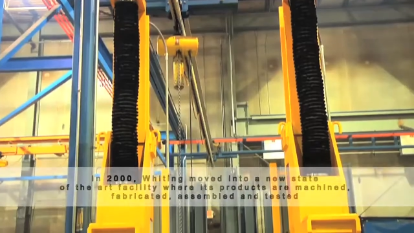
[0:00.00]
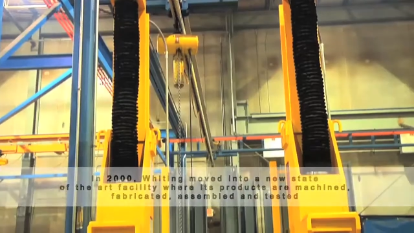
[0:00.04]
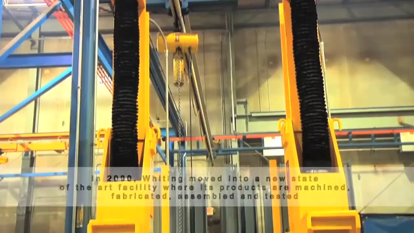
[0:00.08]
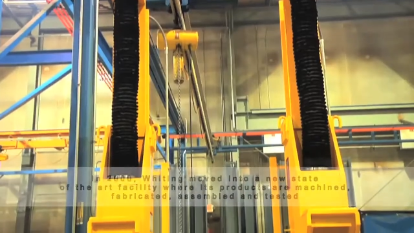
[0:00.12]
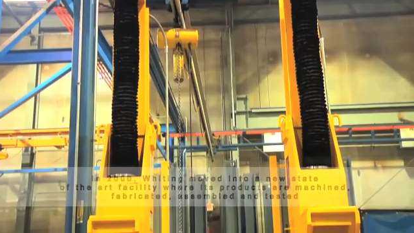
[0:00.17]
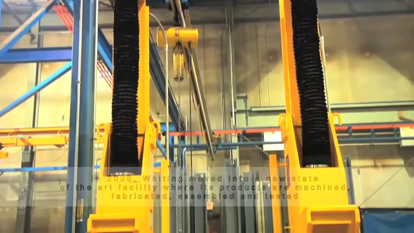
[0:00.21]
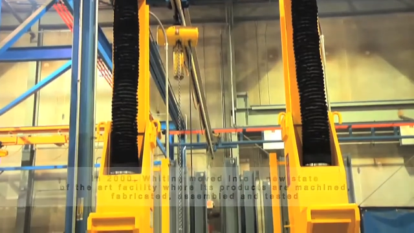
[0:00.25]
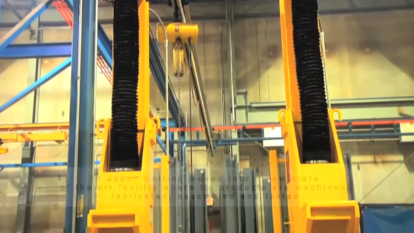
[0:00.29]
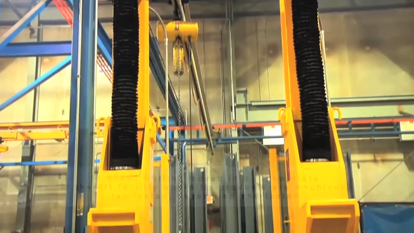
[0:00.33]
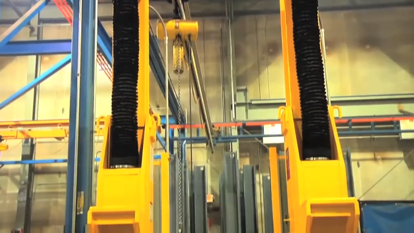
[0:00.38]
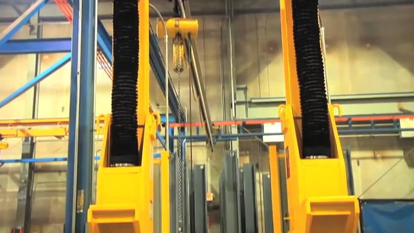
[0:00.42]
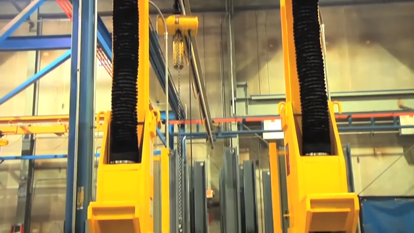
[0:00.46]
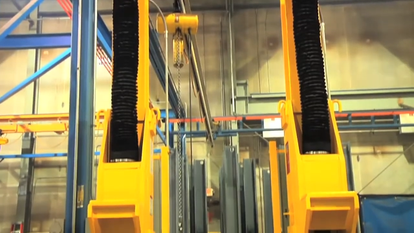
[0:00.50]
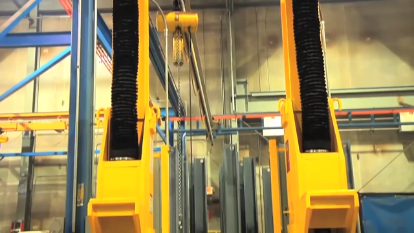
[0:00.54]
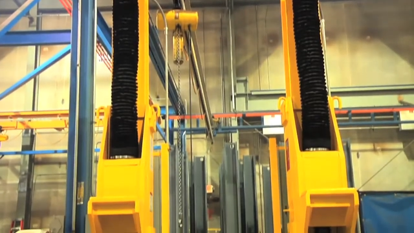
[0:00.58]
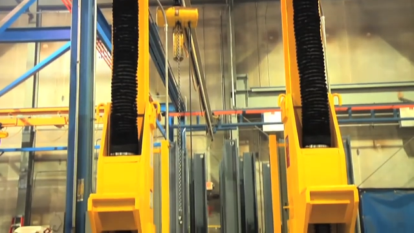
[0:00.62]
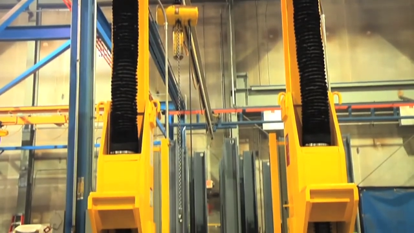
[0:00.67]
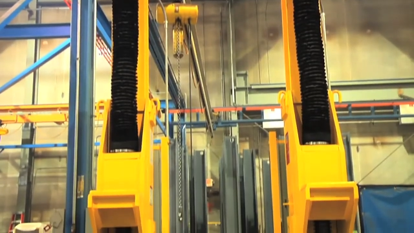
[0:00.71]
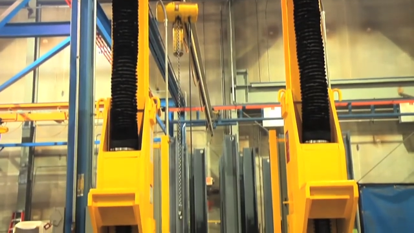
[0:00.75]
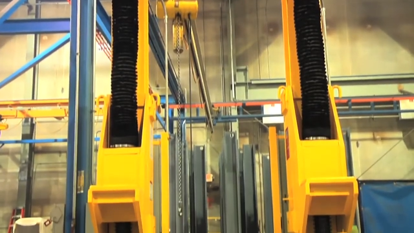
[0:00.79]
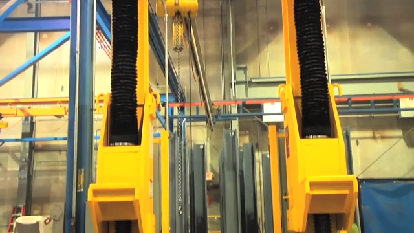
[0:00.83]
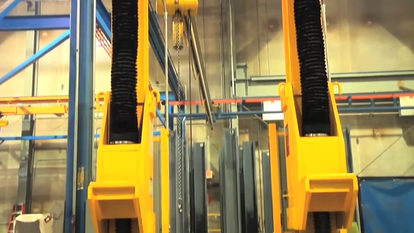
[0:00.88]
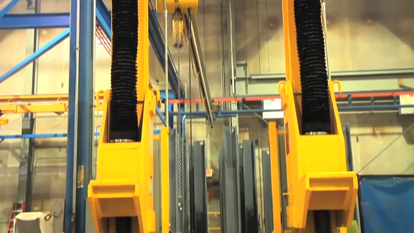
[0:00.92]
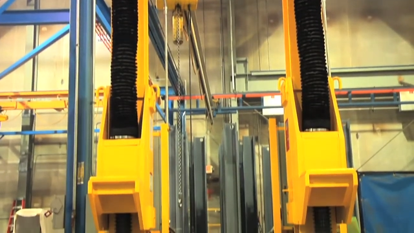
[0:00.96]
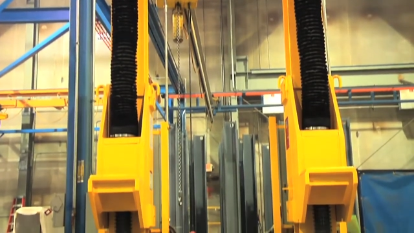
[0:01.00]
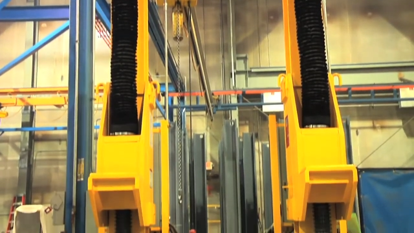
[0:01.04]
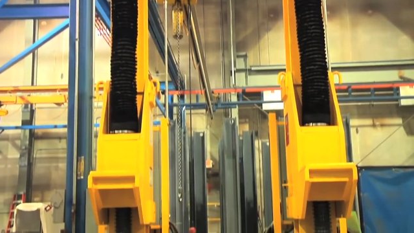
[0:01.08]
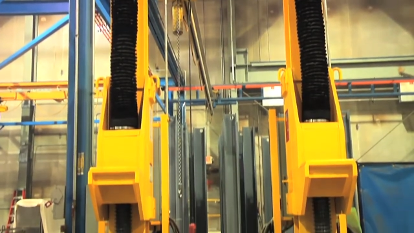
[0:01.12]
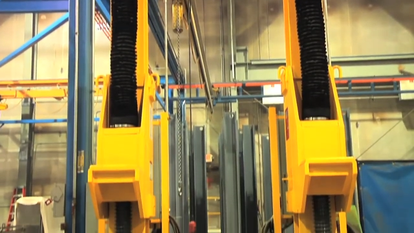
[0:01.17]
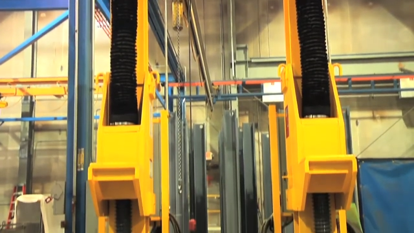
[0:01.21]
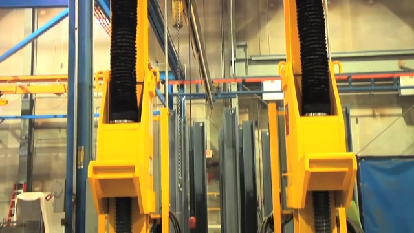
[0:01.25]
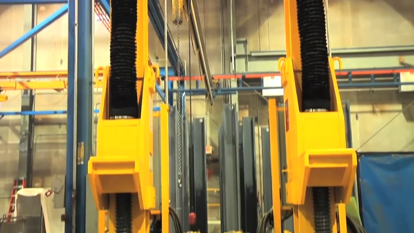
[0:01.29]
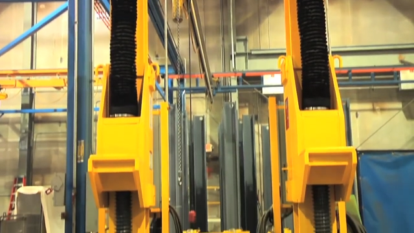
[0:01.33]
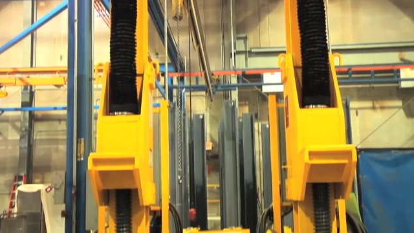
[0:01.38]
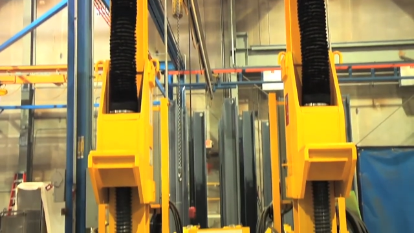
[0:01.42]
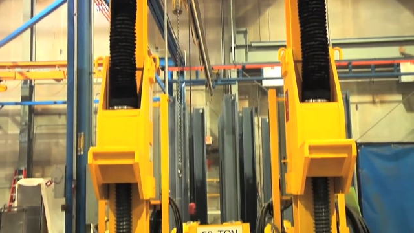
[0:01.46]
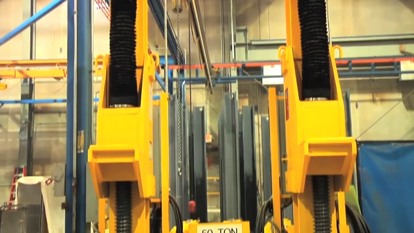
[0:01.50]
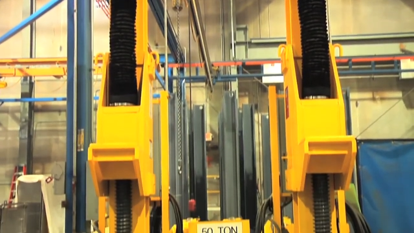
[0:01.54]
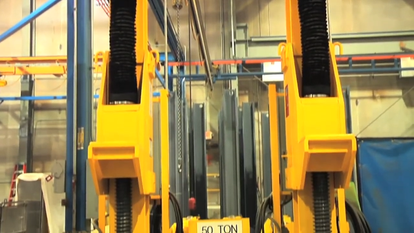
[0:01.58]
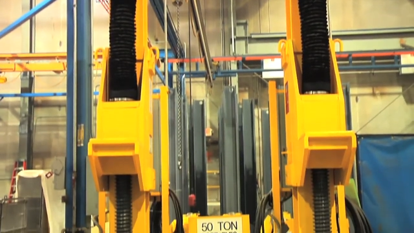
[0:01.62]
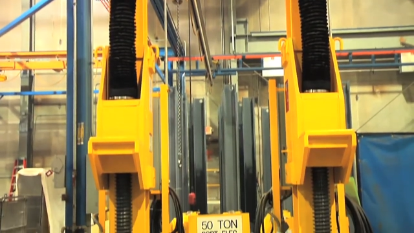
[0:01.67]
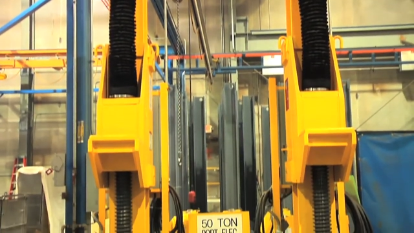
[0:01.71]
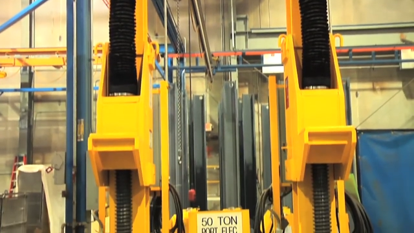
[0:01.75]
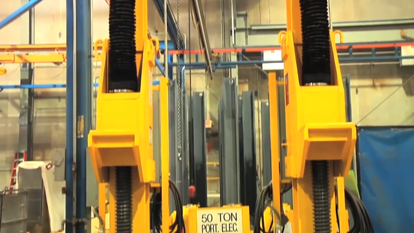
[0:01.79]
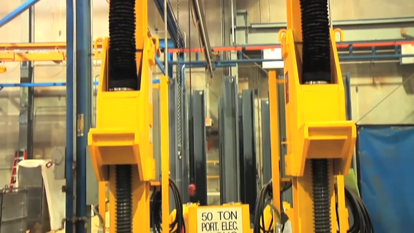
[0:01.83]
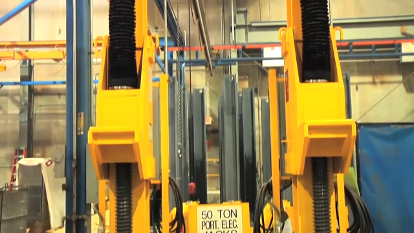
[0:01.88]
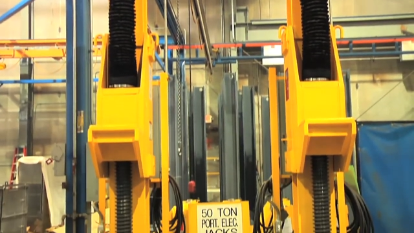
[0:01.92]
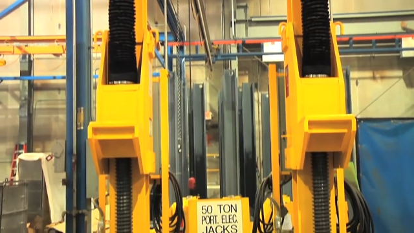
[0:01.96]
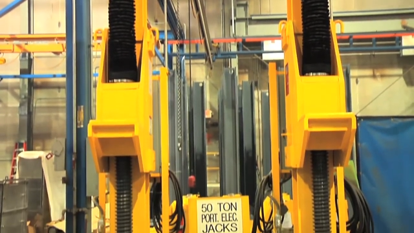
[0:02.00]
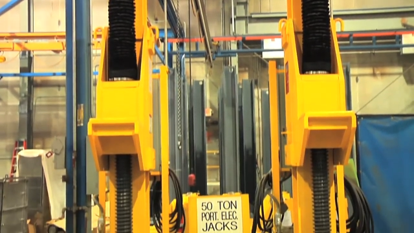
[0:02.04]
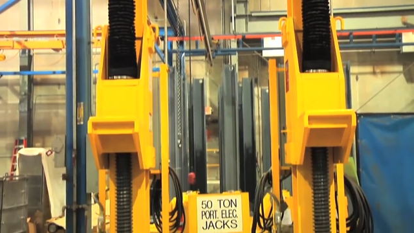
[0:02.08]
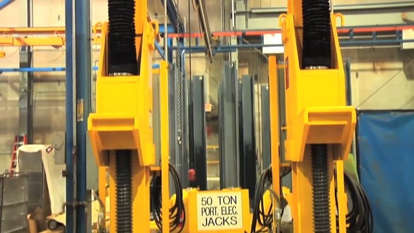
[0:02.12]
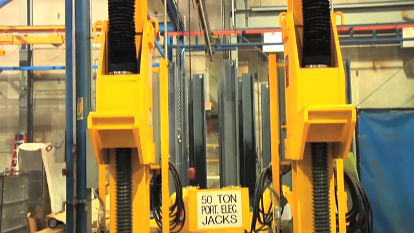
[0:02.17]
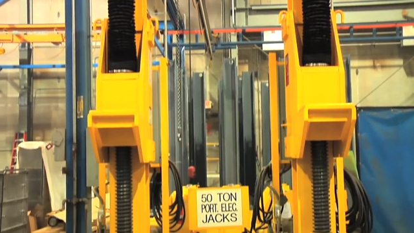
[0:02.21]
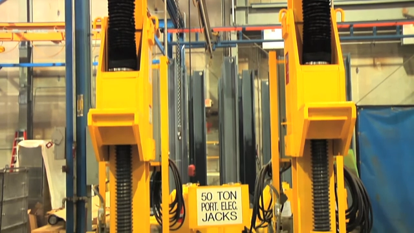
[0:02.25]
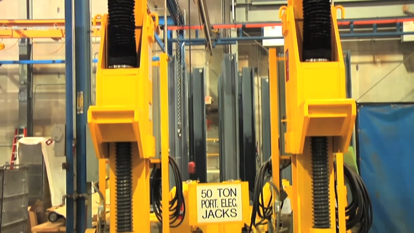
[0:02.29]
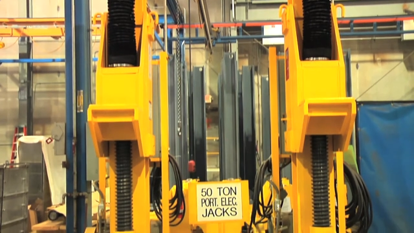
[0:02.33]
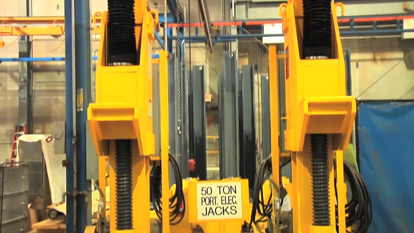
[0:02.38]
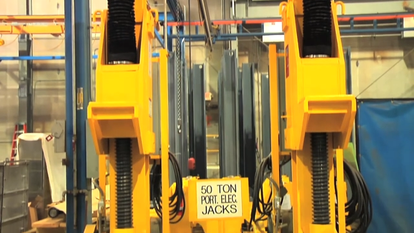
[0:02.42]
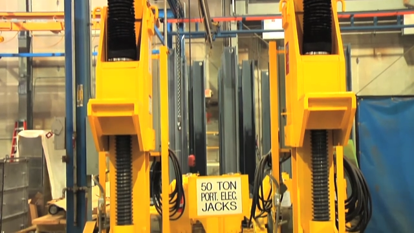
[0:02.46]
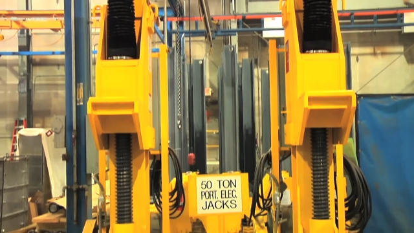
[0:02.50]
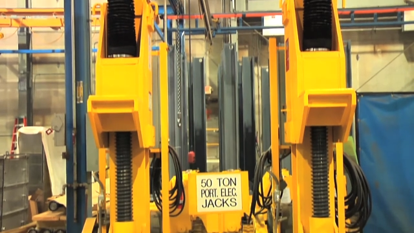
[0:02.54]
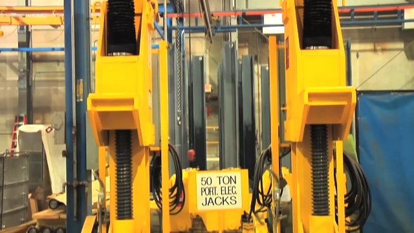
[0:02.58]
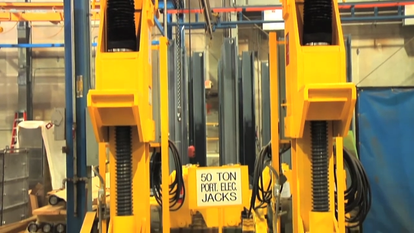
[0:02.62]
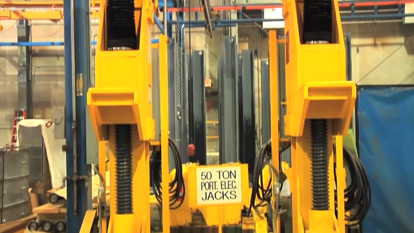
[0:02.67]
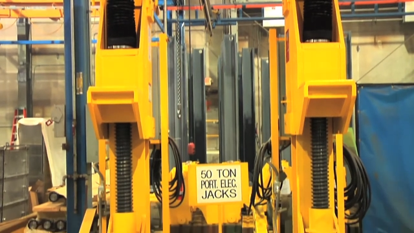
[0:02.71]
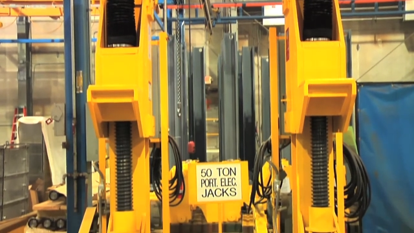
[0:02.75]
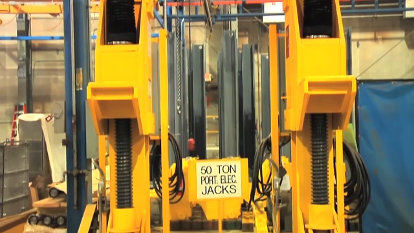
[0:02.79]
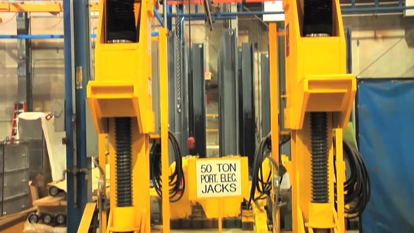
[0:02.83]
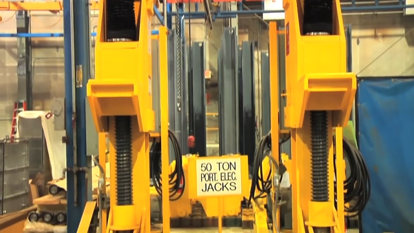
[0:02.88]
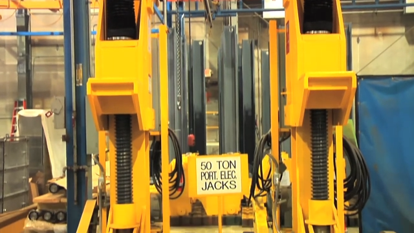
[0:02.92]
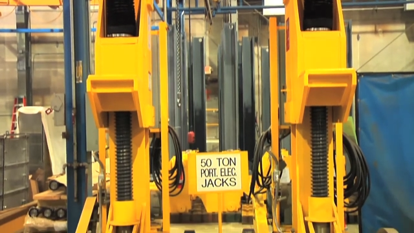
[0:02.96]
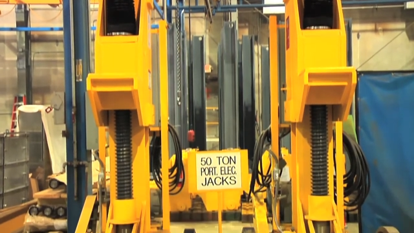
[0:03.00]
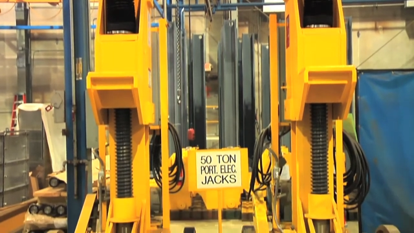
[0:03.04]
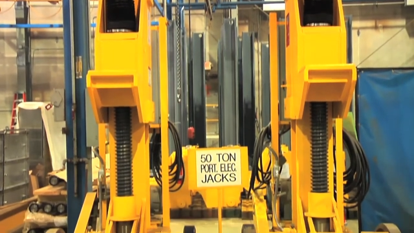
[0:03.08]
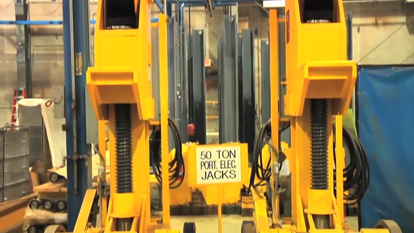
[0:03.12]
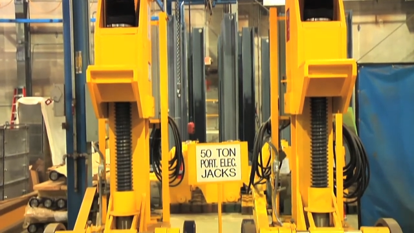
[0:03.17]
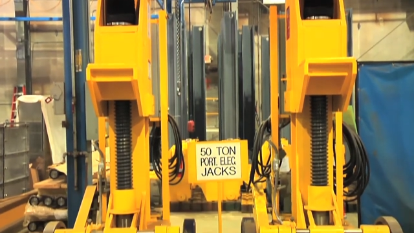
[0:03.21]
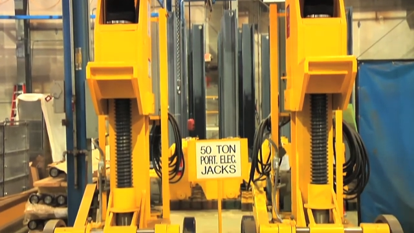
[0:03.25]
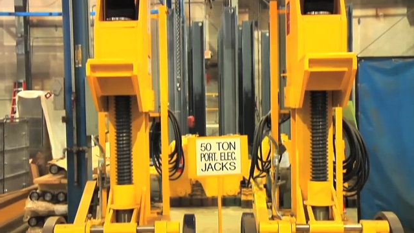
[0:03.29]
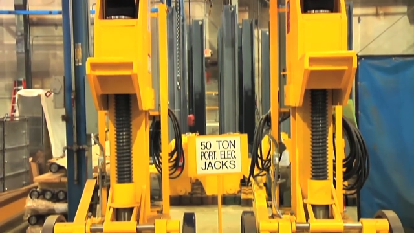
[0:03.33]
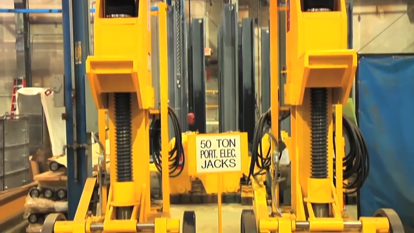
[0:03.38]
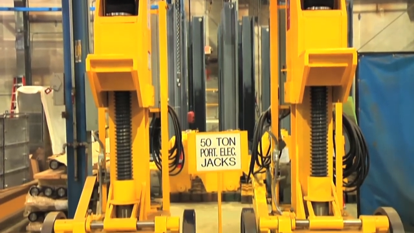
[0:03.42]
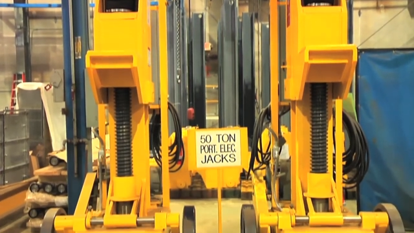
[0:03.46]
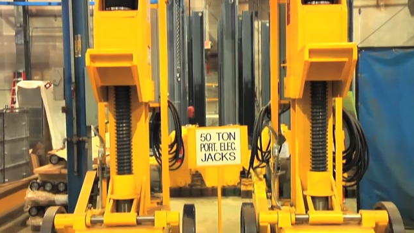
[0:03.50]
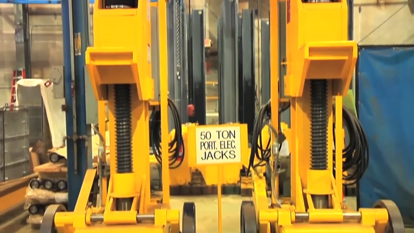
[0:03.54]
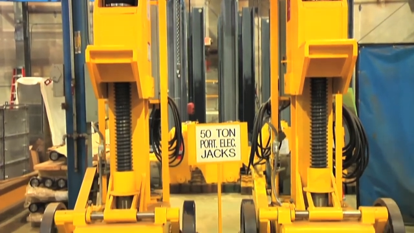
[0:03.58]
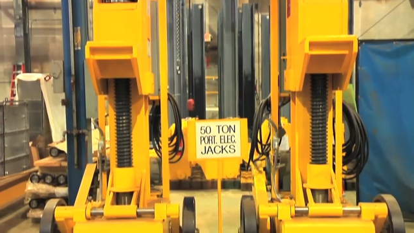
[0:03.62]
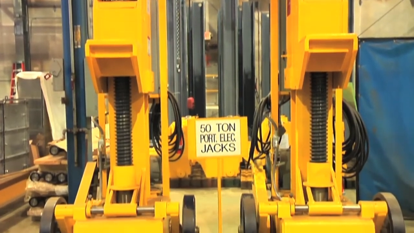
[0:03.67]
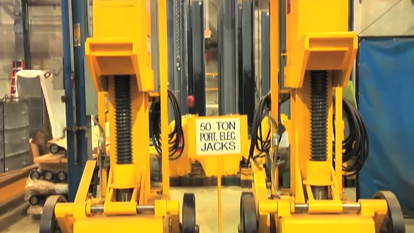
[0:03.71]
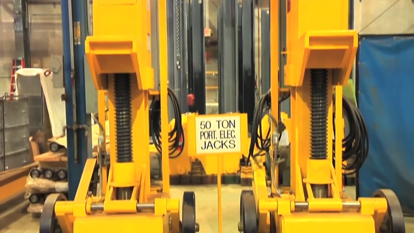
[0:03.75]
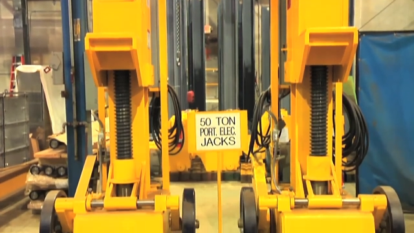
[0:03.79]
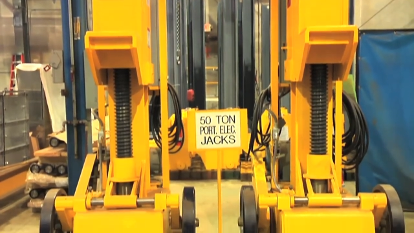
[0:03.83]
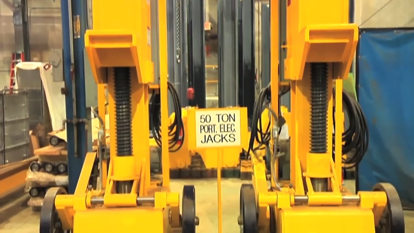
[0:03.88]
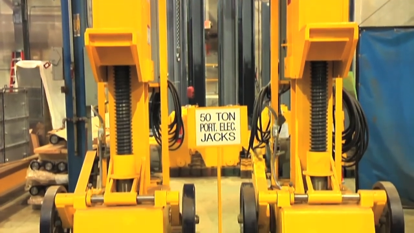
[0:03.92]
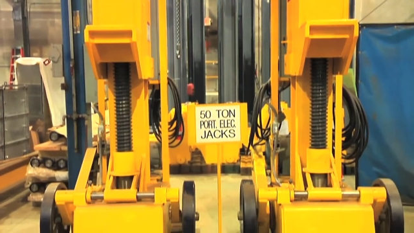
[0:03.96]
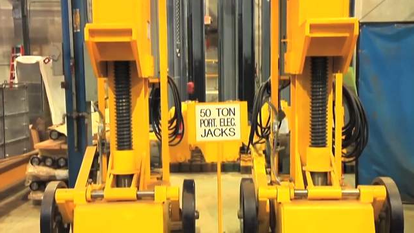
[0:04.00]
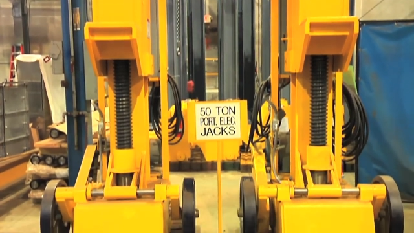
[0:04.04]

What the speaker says: No face is visible, so there are no lips to read.